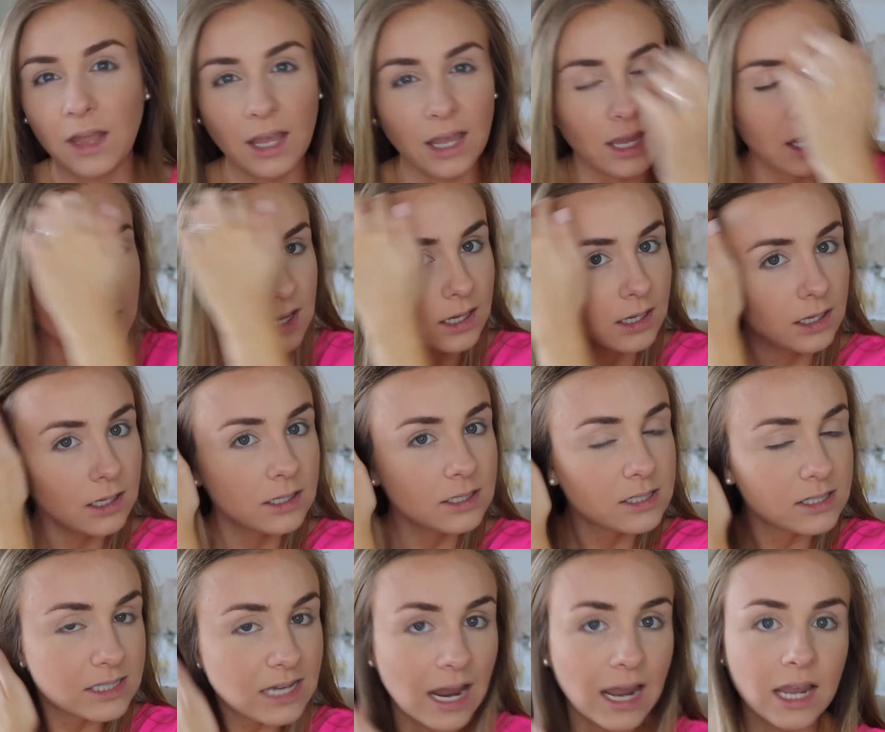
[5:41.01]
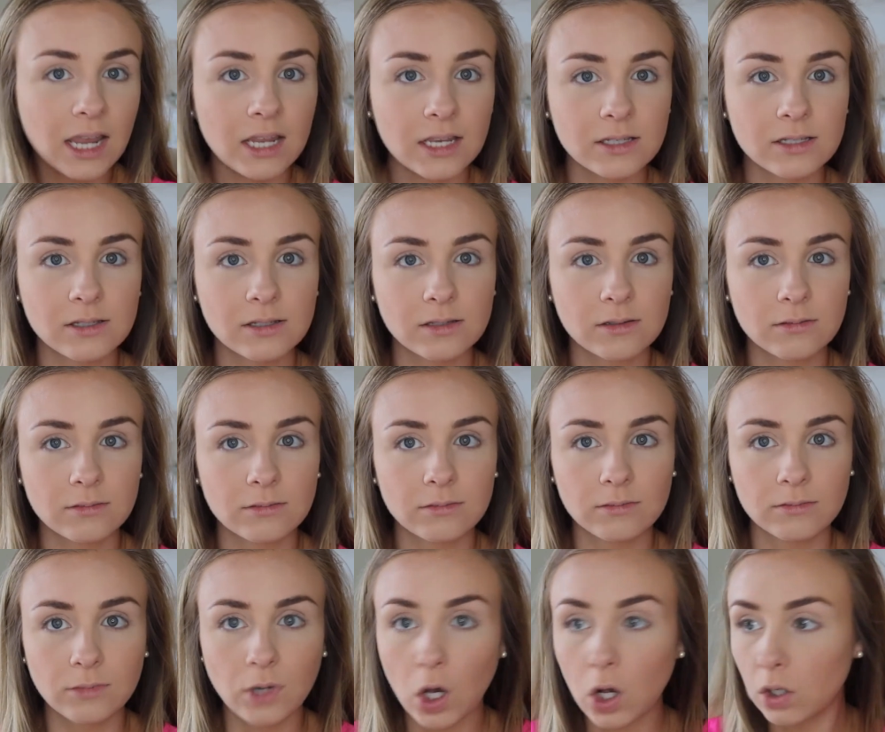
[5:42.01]
it stays
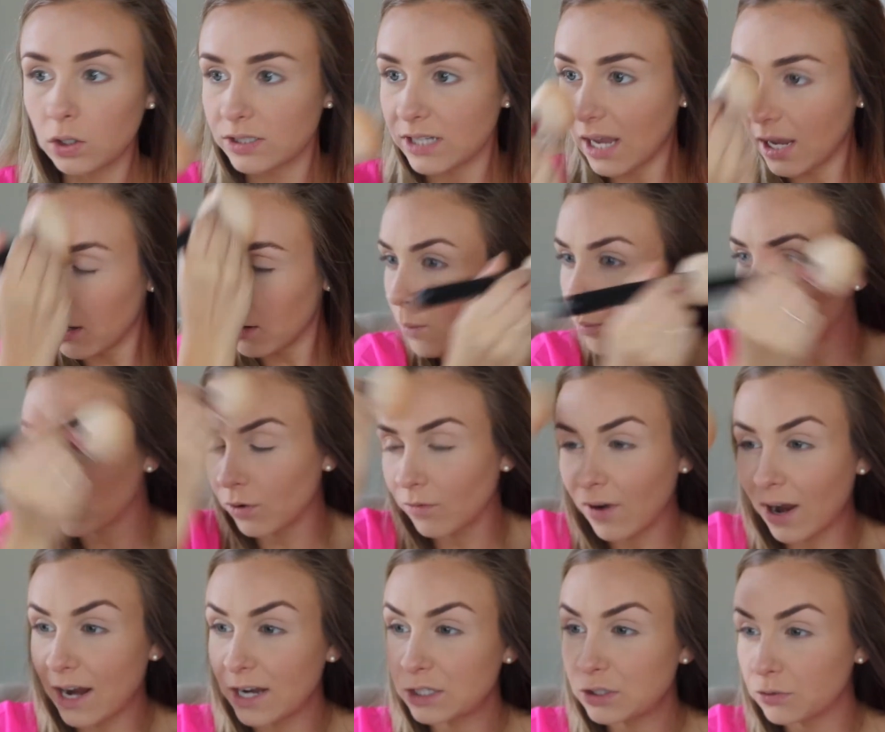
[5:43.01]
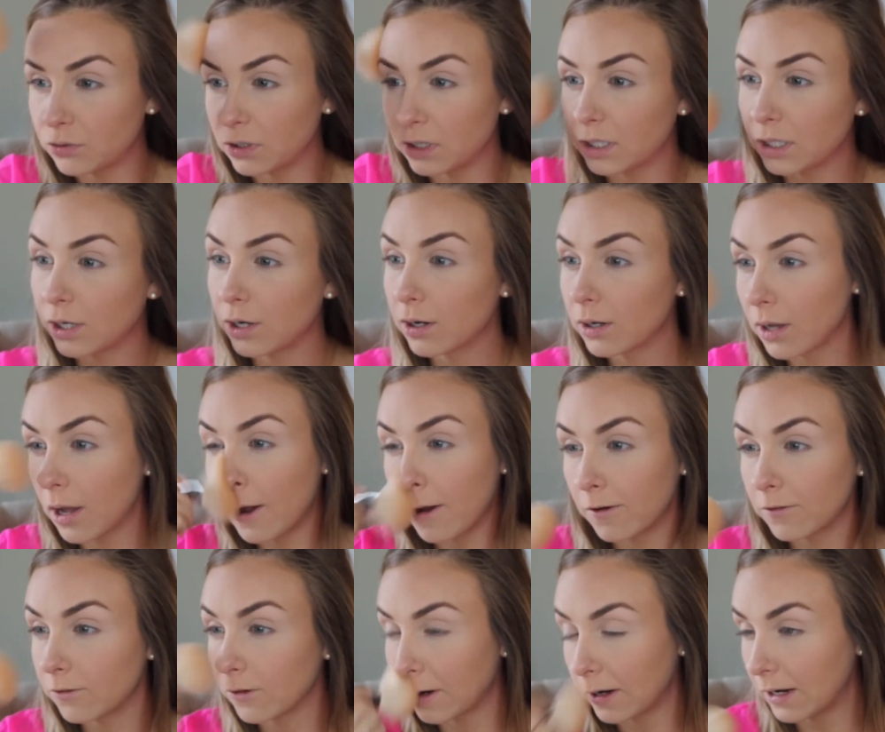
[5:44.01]
all day. It provides really good
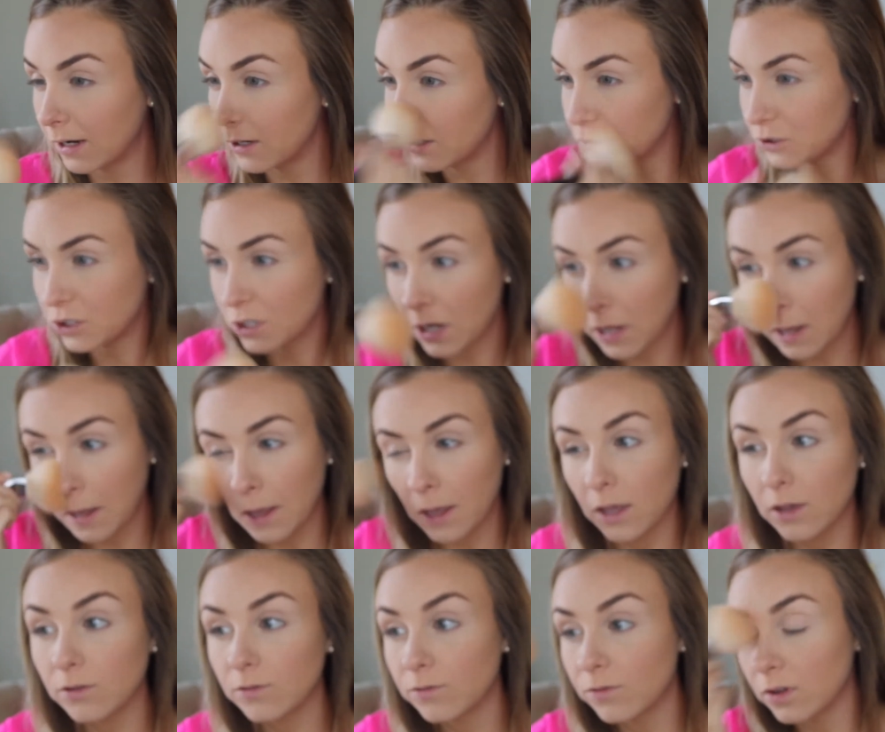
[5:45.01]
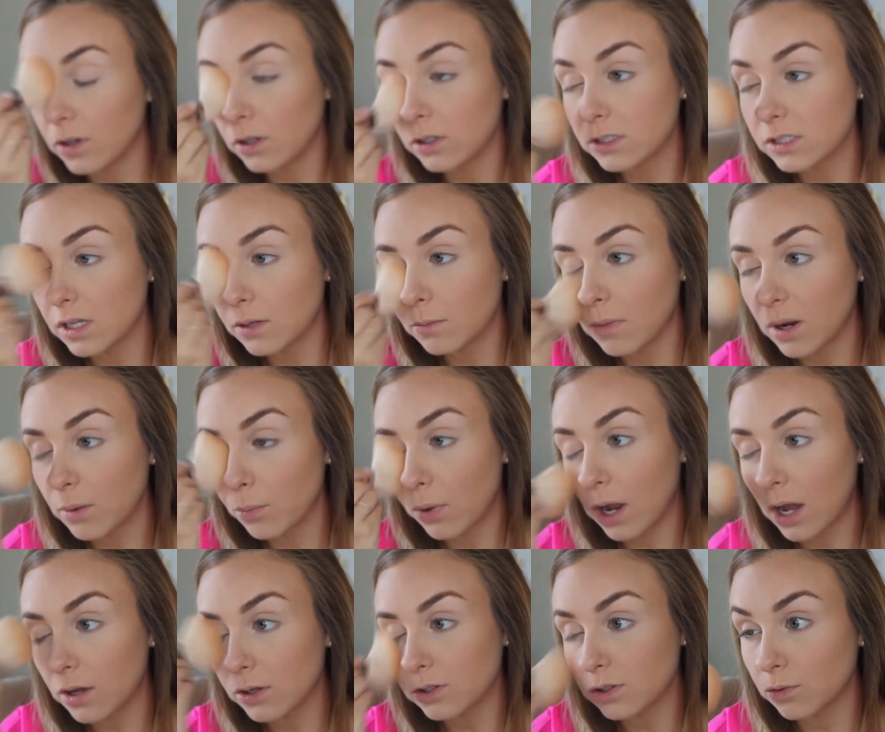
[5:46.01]
coverage. It fills in my
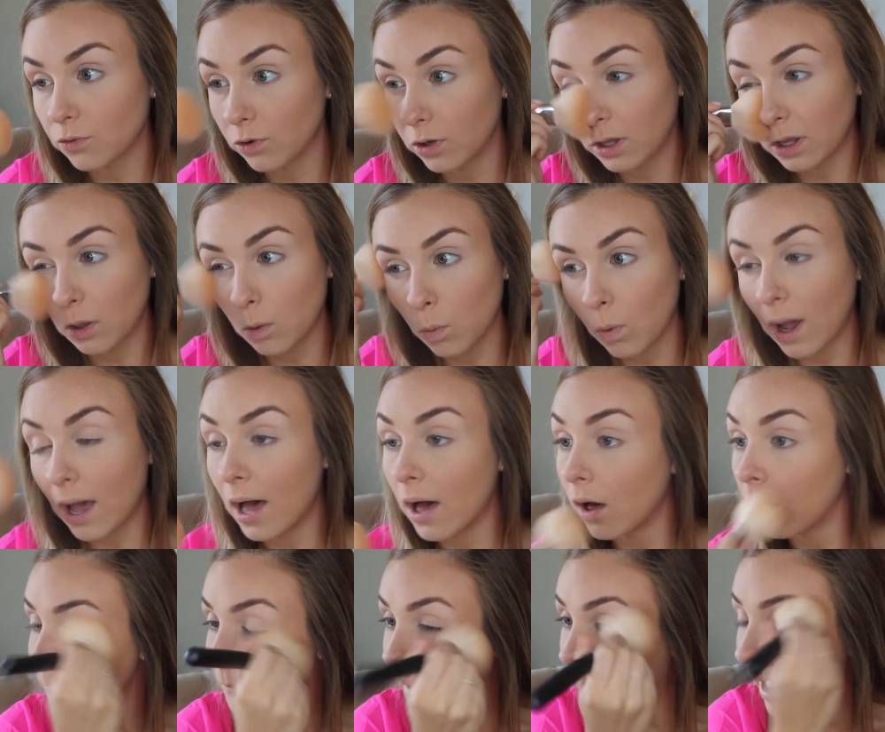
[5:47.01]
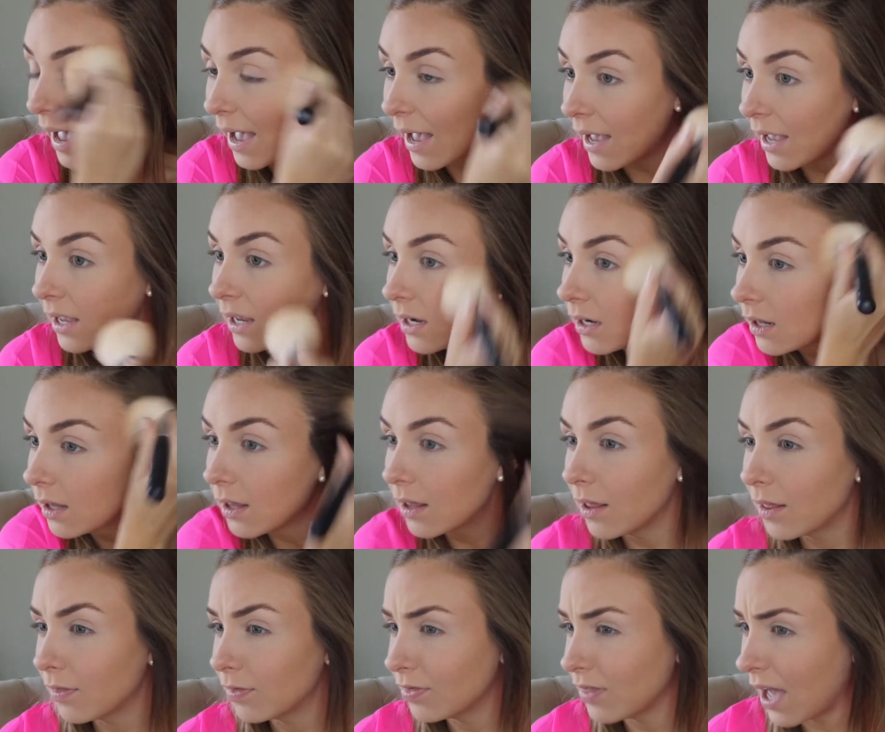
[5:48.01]
brows really well. Bad,
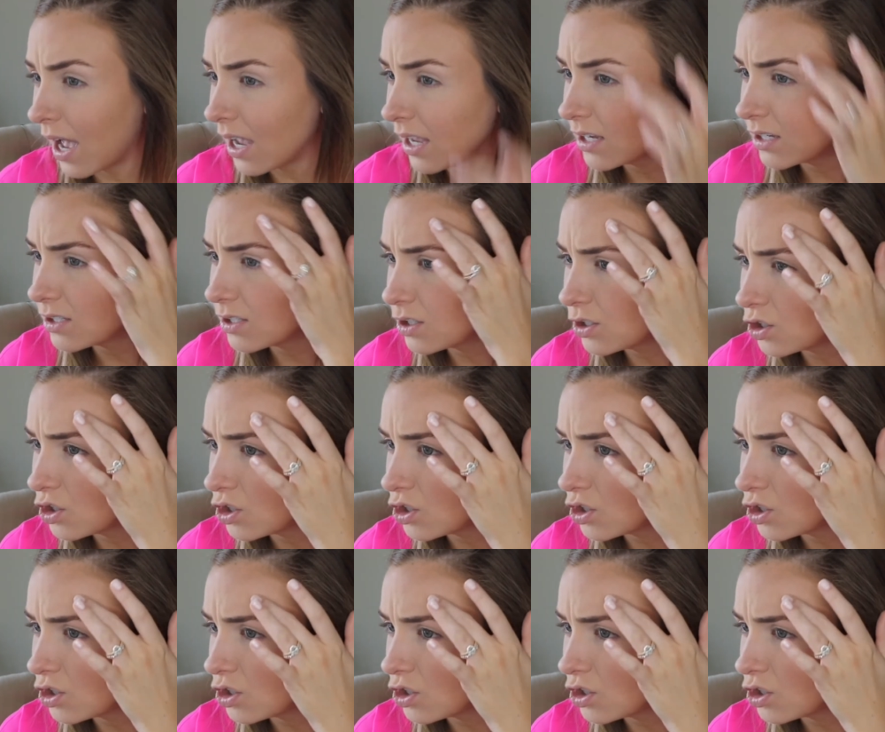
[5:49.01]
that is the